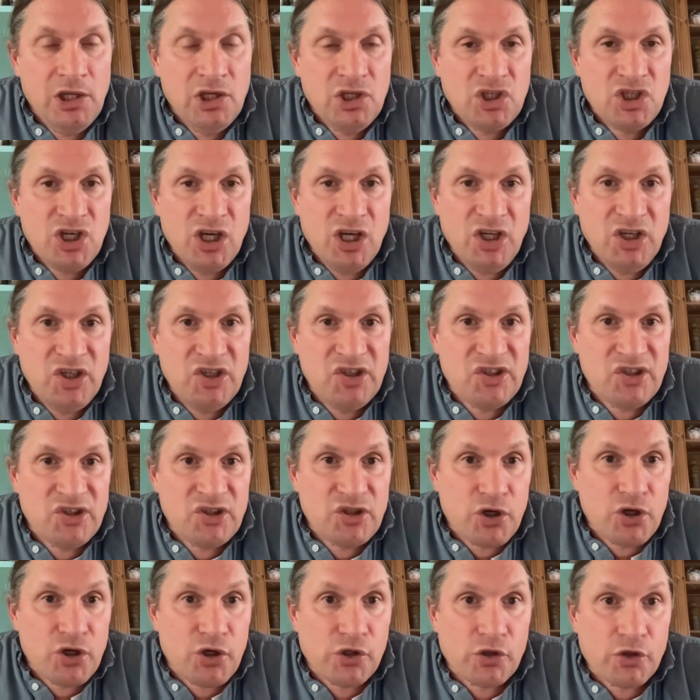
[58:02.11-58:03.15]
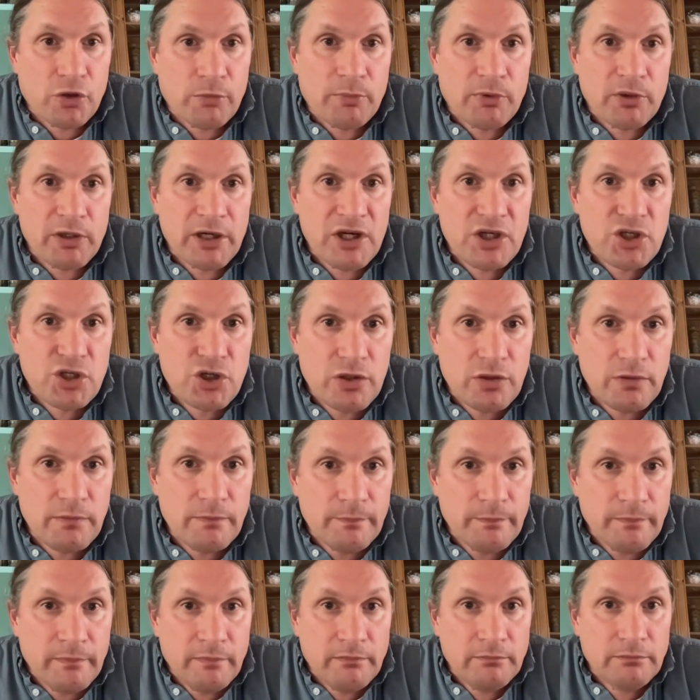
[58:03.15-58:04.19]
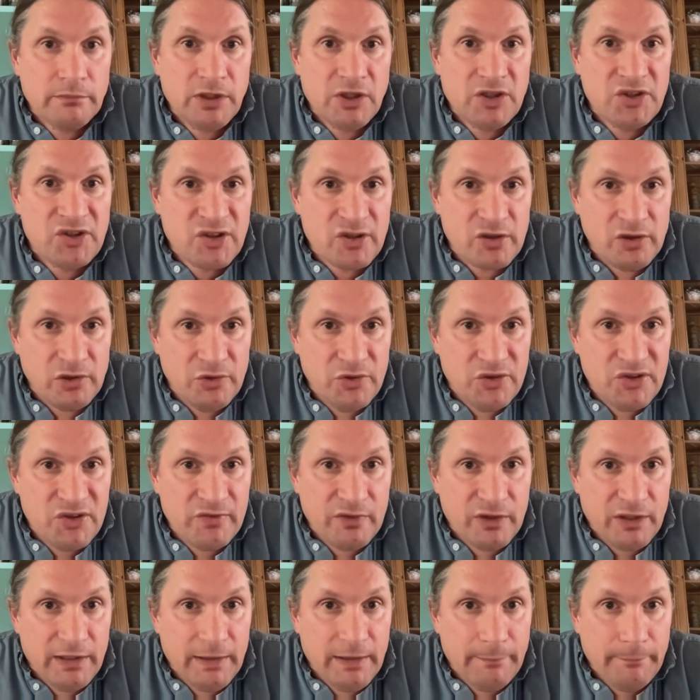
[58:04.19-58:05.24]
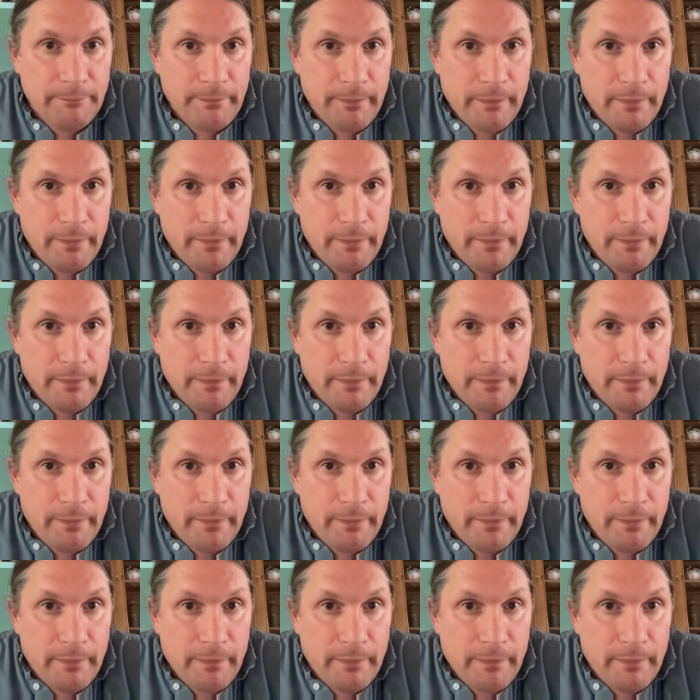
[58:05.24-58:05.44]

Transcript: changes in turgor pressure exclusively.